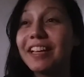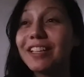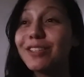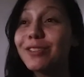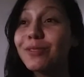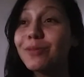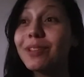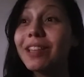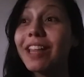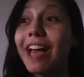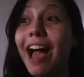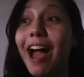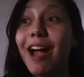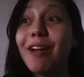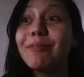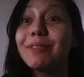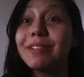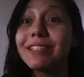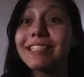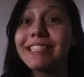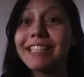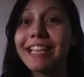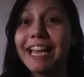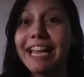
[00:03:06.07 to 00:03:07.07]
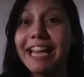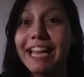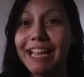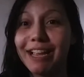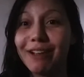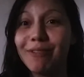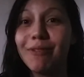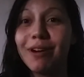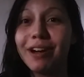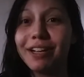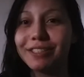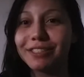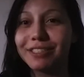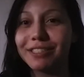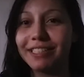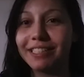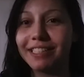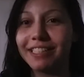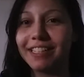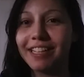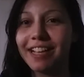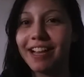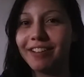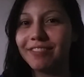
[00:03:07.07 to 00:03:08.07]
That's what I was saying watching.
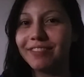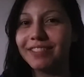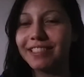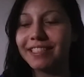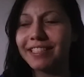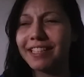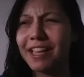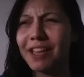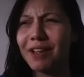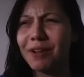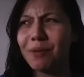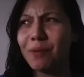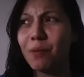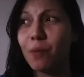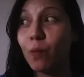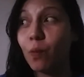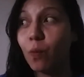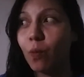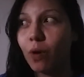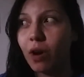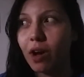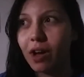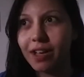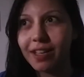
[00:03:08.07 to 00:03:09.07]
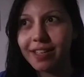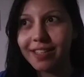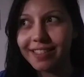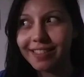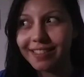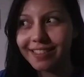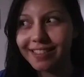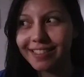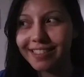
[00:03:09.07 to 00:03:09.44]
I was like, what?